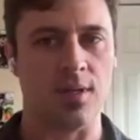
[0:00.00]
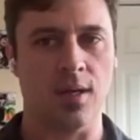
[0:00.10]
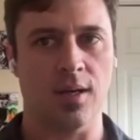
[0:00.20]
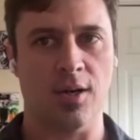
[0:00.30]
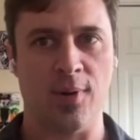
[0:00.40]

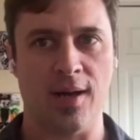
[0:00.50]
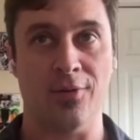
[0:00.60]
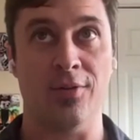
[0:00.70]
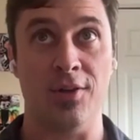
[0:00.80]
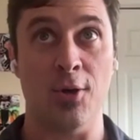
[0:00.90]

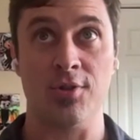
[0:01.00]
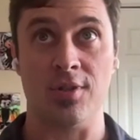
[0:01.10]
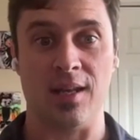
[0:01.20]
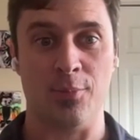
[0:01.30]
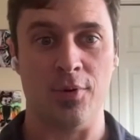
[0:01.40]
around the
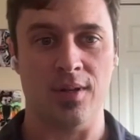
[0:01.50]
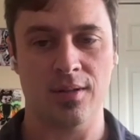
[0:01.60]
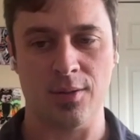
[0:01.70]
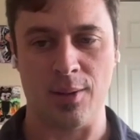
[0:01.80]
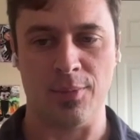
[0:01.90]
notion that I put
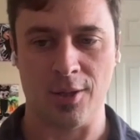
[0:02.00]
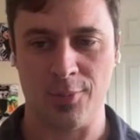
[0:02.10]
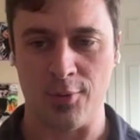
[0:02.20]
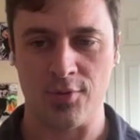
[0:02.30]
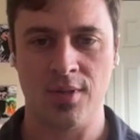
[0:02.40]
into my
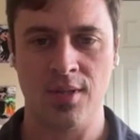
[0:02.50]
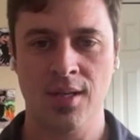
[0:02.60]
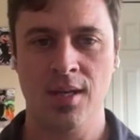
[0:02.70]
blog post.